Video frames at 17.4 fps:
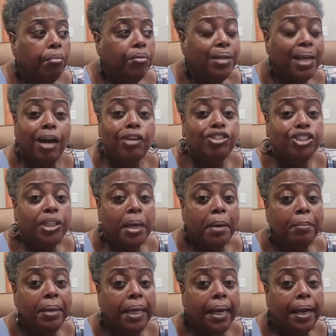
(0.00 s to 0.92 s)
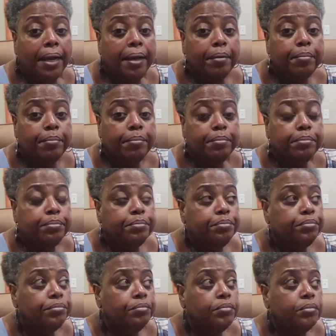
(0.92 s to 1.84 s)
Y'all shut me out.
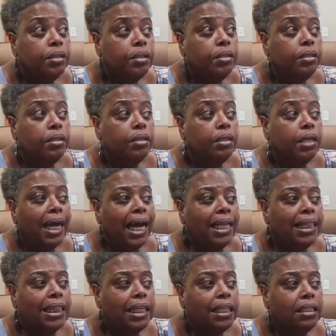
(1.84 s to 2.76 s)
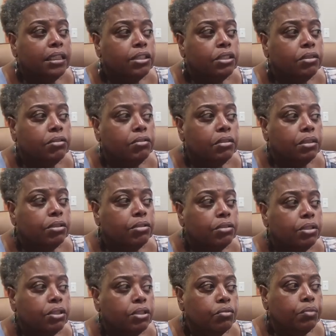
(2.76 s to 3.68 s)
I think this
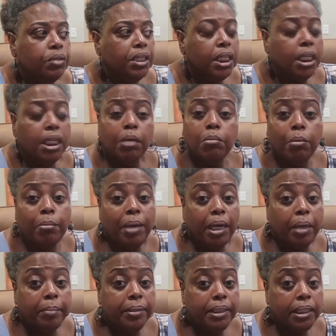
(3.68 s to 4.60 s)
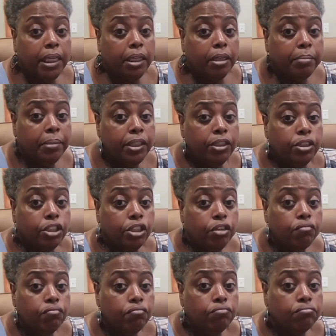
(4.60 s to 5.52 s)
weekend I'm going to make a potato
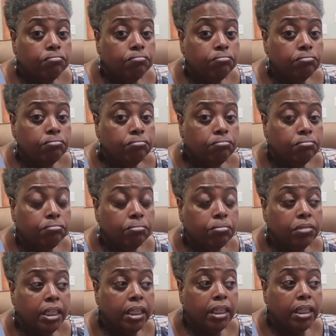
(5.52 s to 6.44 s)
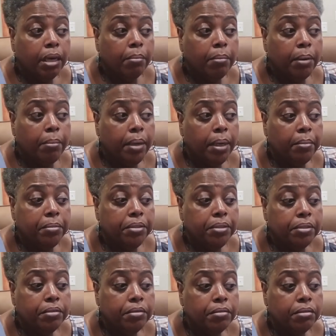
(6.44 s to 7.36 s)
poncho. Take down my
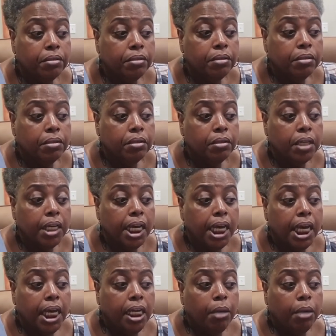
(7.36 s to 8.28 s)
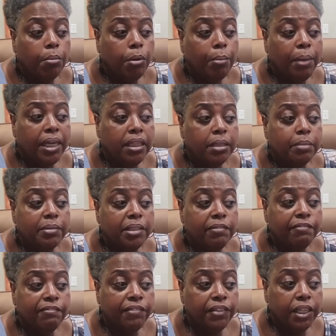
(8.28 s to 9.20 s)
mama's. And I'm going to make them
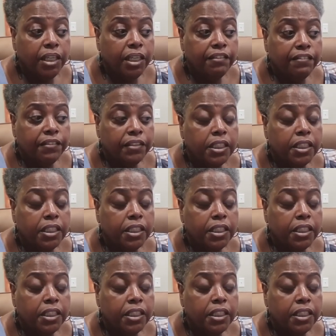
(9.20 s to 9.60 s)
some fluff.